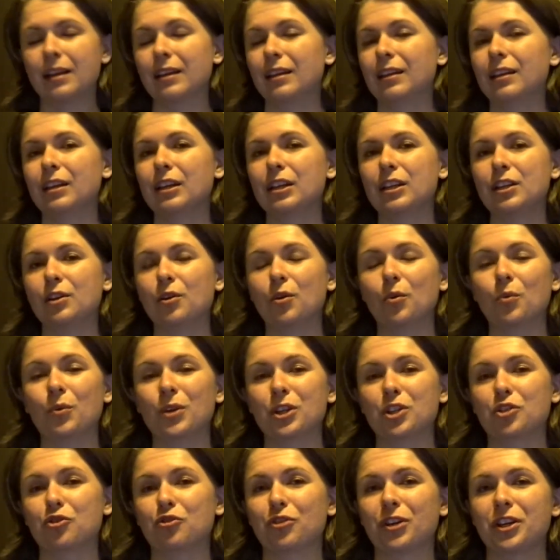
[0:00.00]
He always
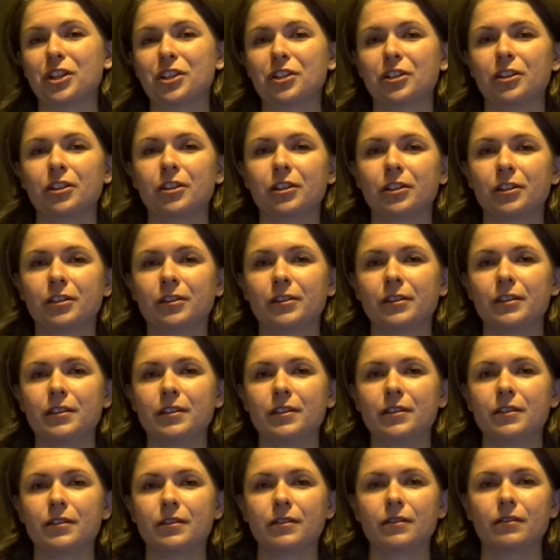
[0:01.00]
treasured
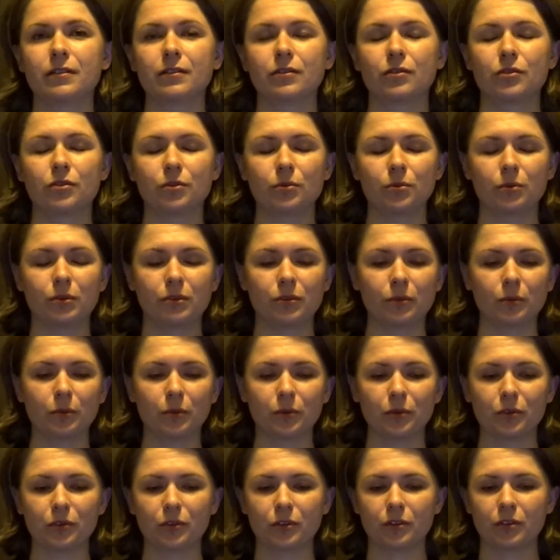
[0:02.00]
these two
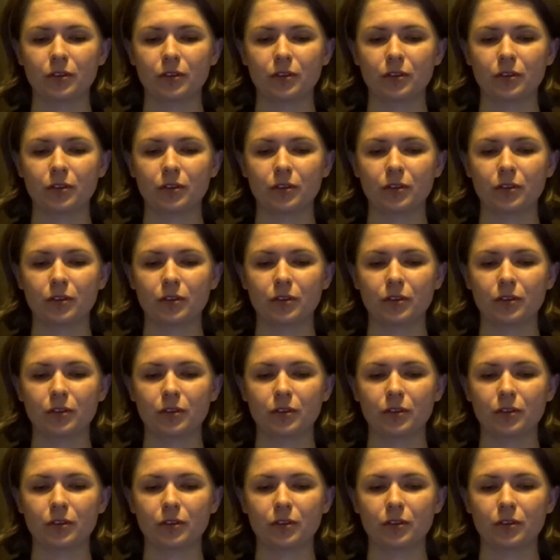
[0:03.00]
tools